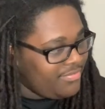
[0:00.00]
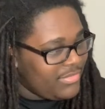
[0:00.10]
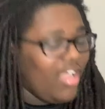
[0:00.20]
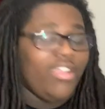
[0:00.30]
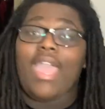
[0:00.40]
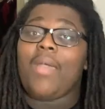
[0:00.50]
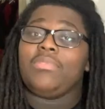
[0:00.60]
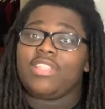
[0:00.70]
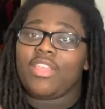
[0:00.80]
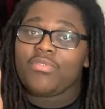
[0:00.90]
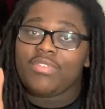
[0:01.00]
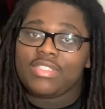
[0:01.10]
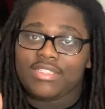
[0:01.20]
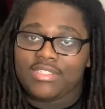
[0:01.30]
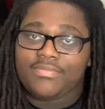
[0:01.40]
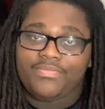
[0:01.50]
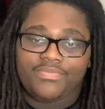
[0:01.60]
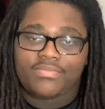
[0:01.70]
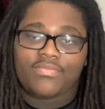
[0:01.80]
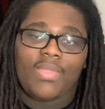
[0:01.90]
Okay, I'm gonna say recently.
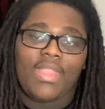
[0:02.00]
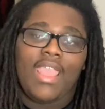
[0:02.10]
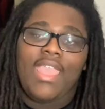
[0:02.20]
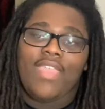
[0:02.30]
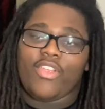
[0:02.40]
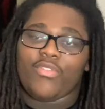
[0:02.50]
if I